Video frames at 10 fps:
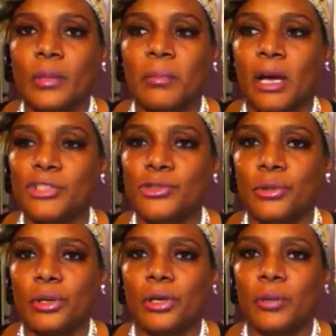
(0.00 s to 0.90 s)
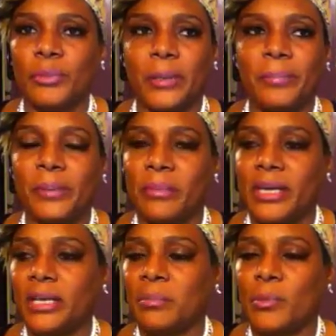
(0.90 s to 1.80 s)
Because you didn't put
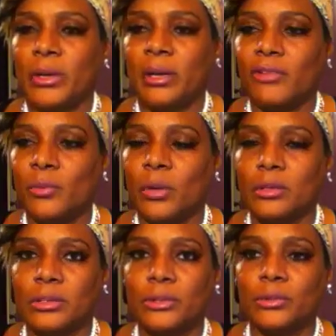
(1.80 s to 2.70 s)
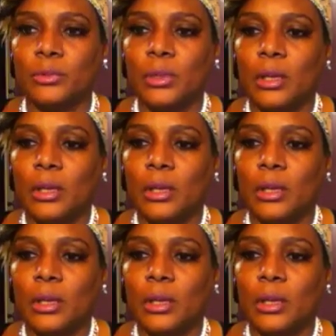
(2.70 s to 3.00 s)
money up or whatever. You wanted to